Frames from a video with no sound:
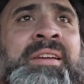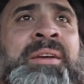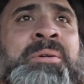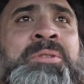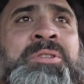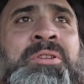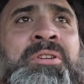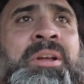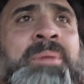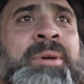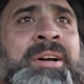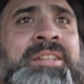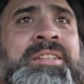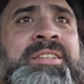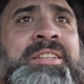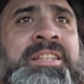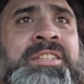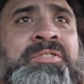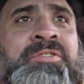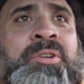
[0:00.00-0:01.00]
only about
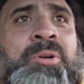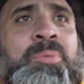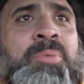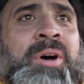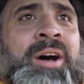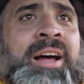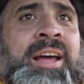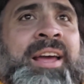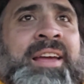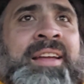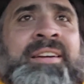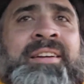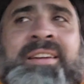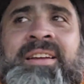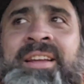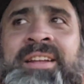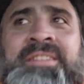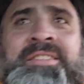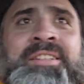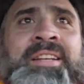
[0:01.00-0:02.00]
6 foot wide,
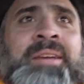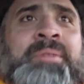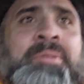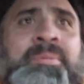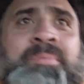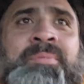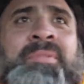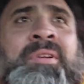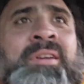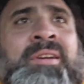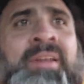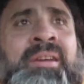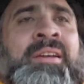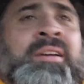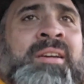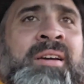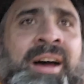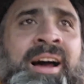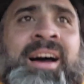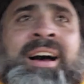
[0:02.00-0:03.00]
it seemed.
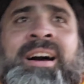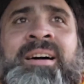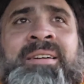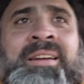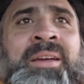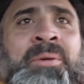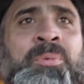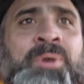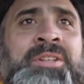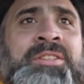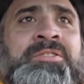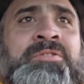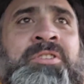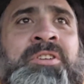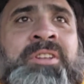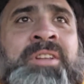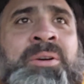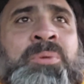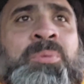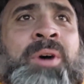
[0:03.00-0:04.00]
It wasn't
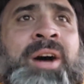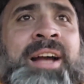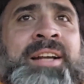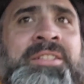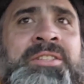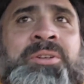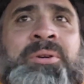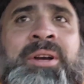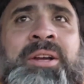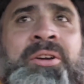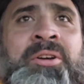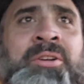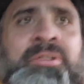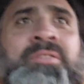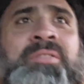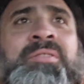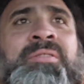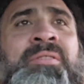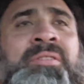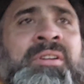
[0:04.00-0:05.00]
really wide, so I
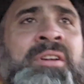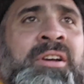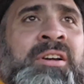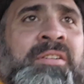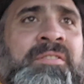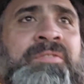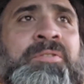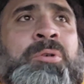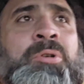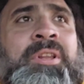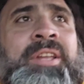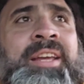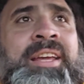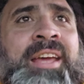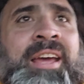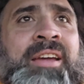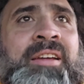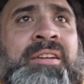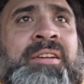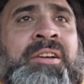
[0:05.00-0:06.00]
couldn't fully
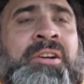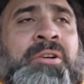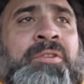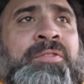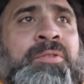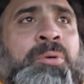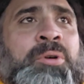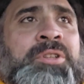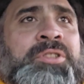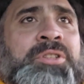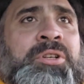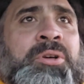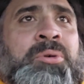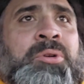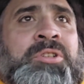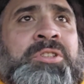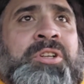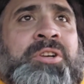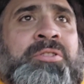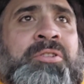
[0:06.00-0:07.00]
get 4
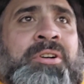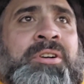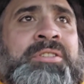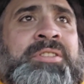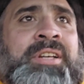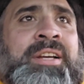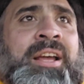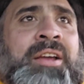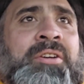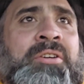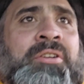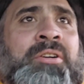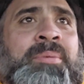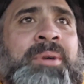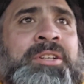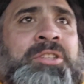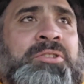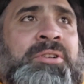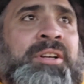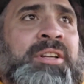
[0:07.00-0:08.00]
scooters across like I could on
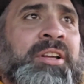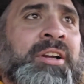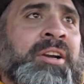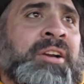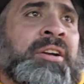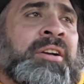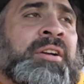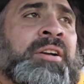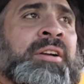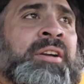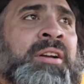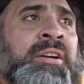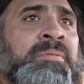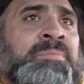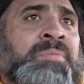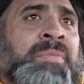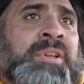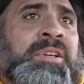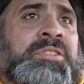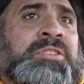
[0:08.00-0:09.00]
my trailer.
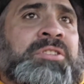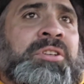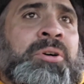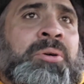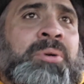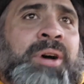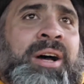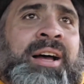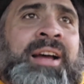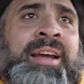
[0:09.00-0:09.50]
So